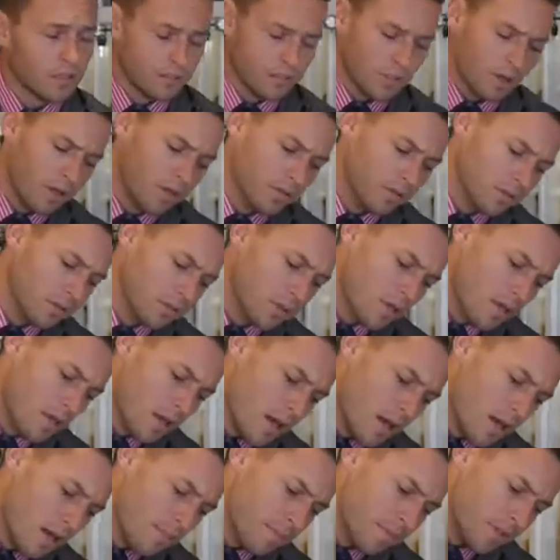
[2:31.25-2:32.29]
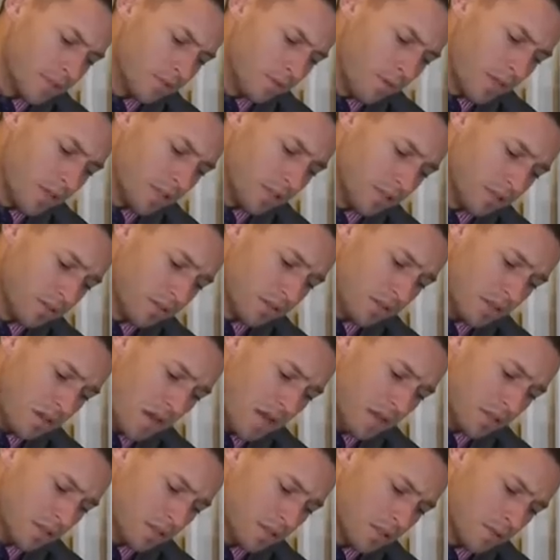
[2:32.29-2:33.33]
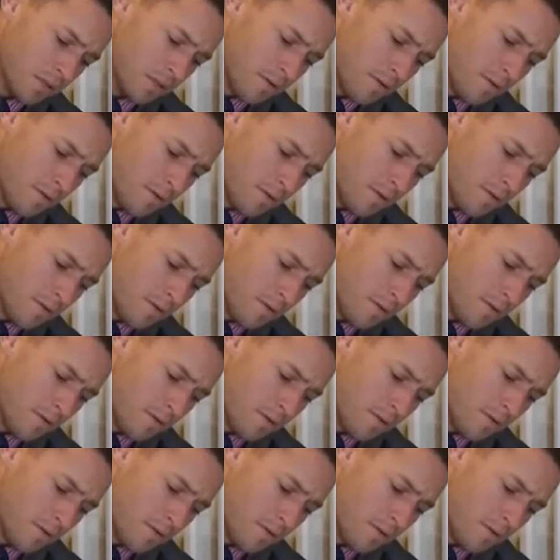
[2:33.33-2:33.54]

tones as well as in the taste.